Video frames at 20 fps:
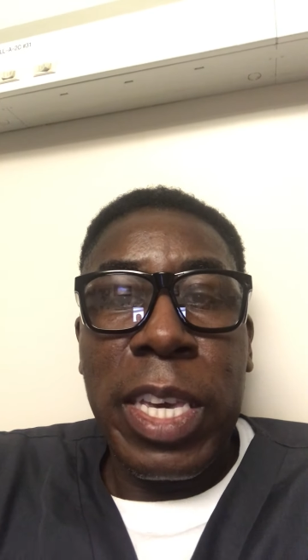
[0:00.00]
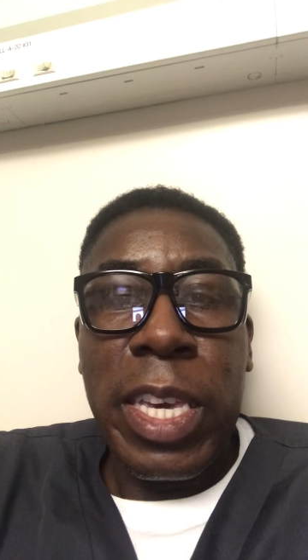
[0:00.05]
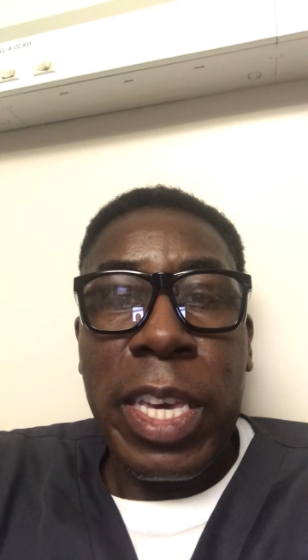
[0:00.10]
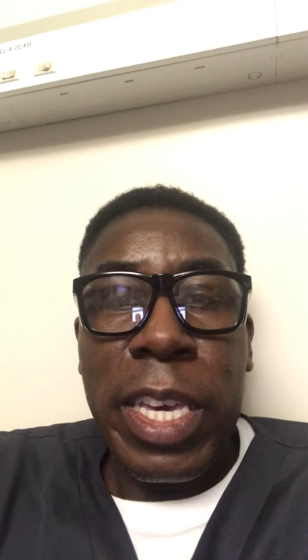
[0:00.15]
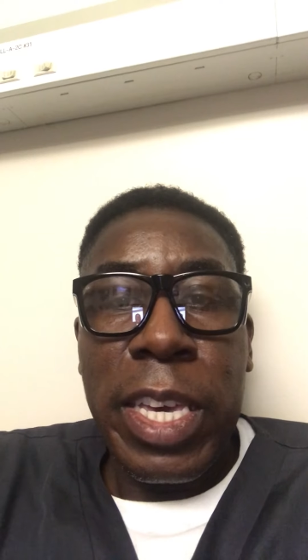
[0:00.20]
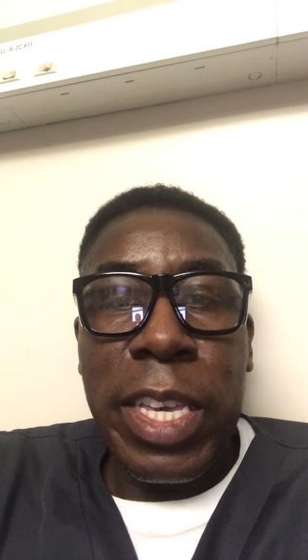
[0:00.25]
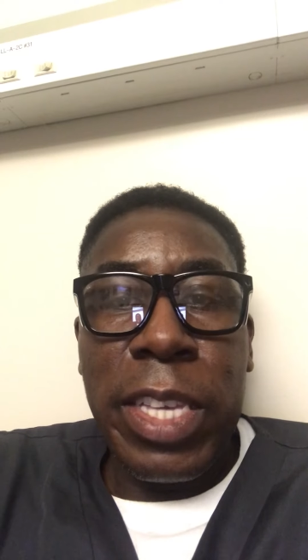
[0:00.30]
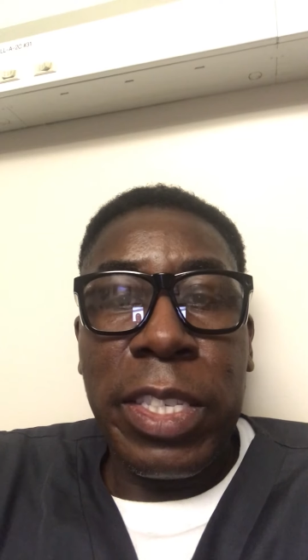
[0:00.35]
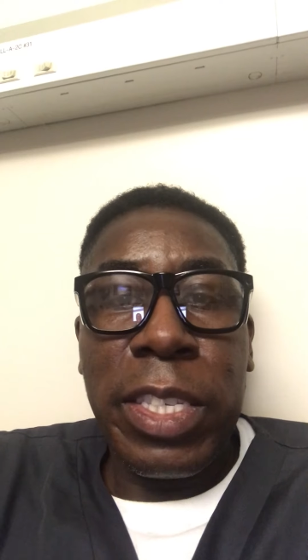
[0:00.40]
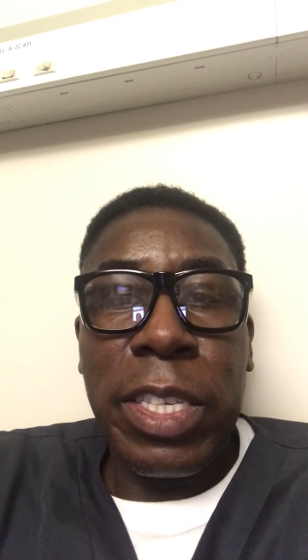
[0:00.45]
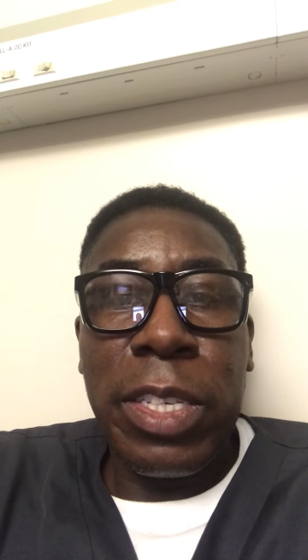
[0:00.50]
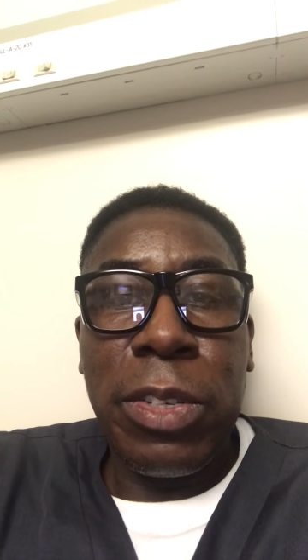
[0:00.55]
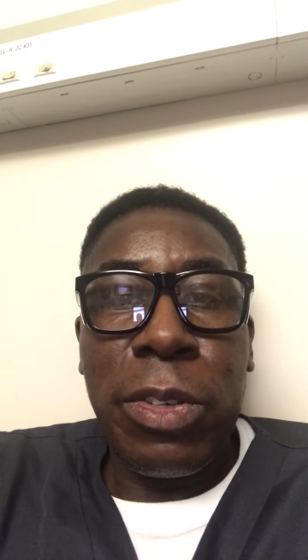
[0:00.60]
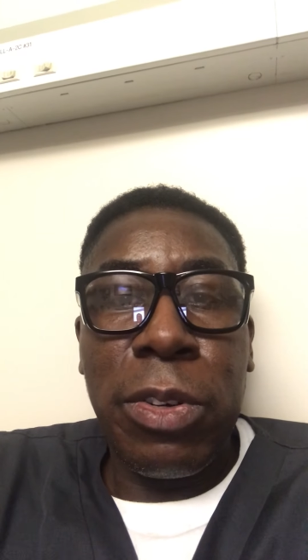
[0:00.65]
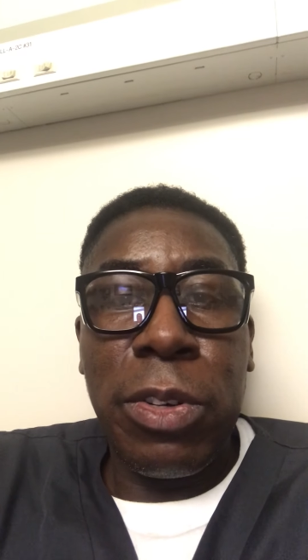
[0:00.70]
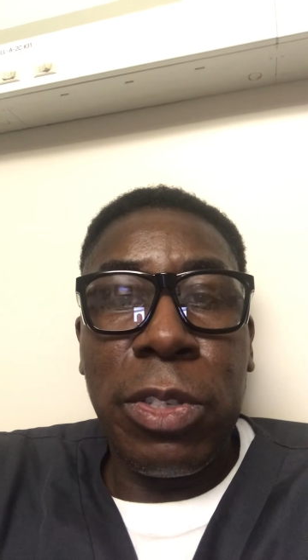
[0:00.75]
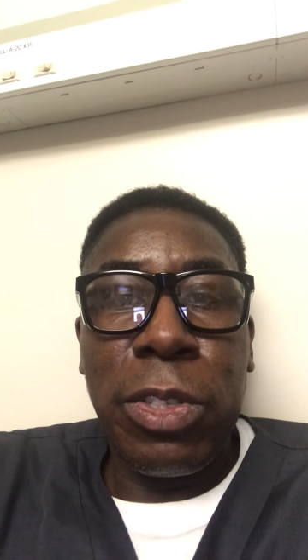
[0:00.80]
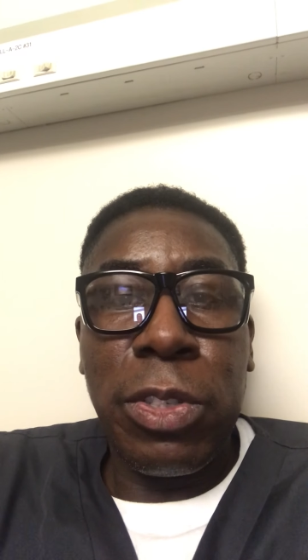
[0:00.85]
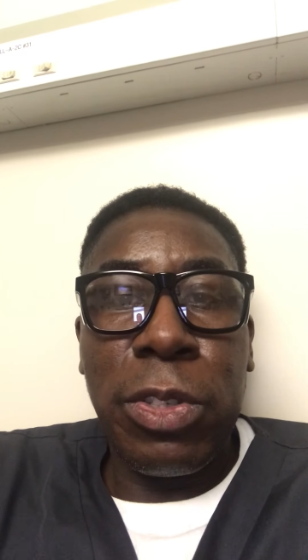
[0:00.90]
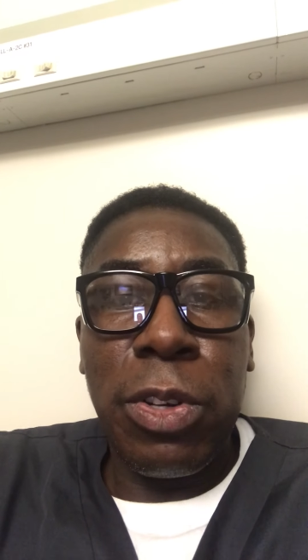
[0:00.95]
He's in
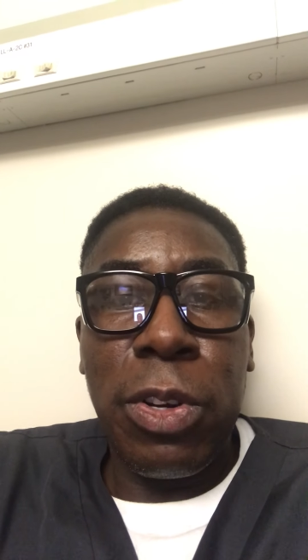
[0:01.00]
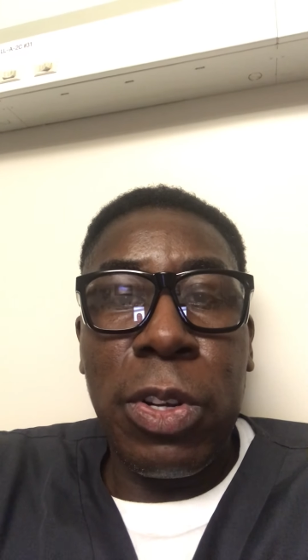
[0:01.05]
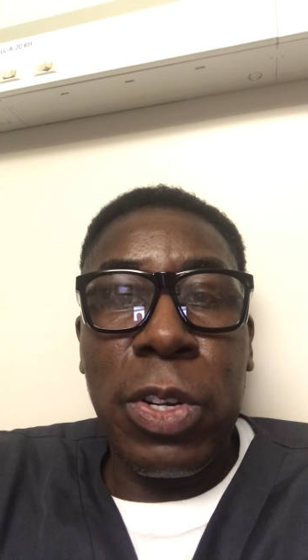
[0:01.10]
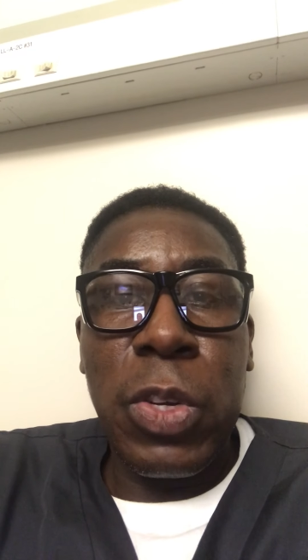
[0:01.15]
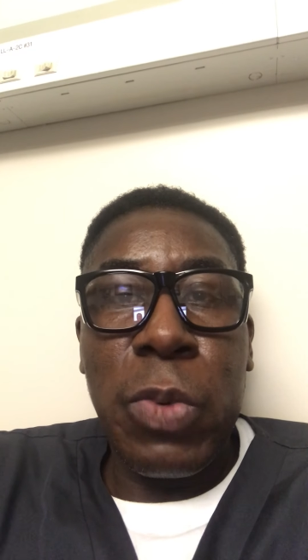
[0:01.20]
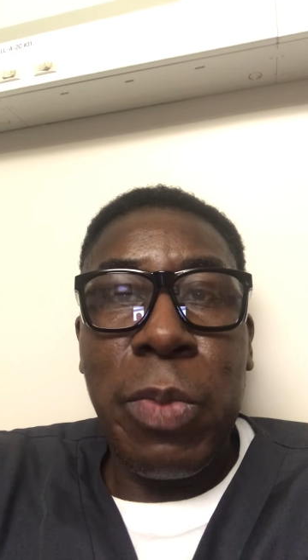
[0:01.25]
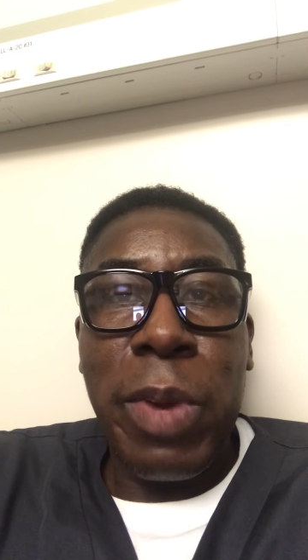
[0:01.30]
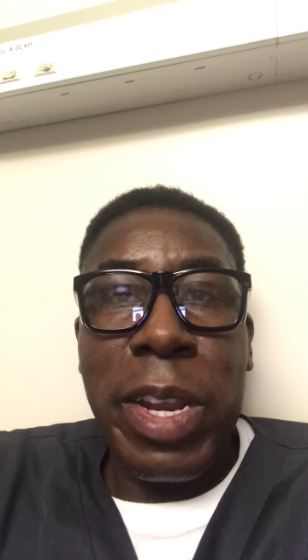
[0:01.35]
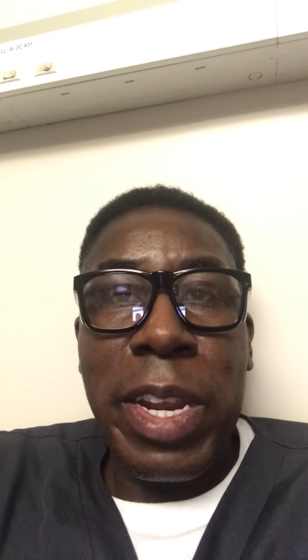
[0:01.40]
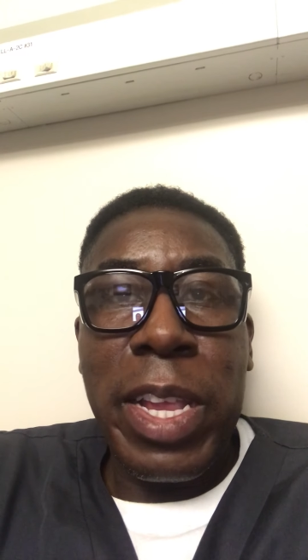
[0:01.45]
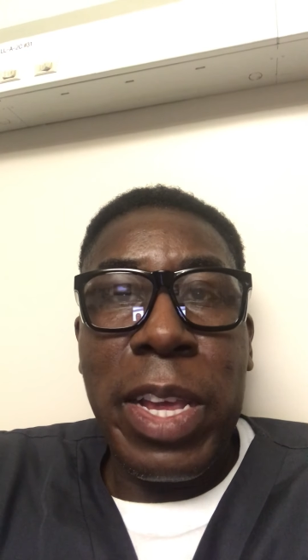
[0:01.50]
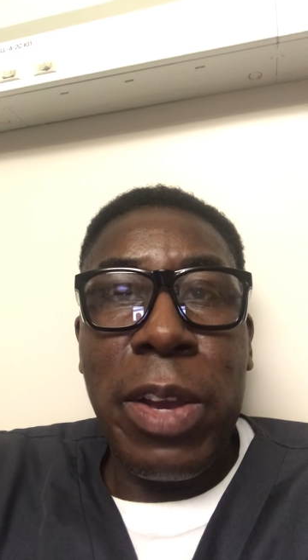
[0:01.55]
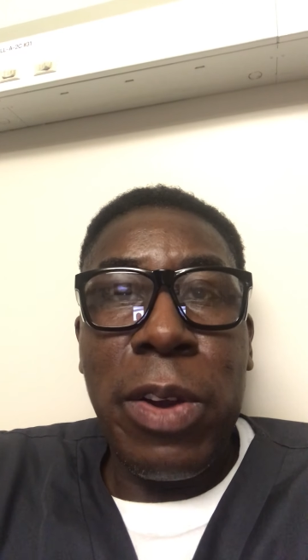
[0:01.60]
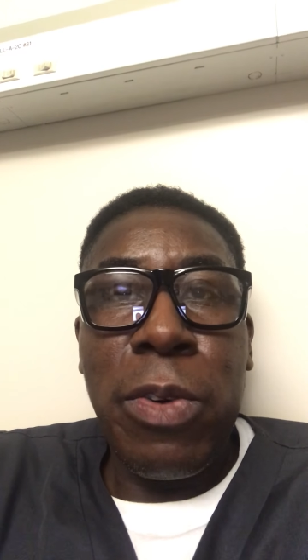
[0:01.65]
control. No matter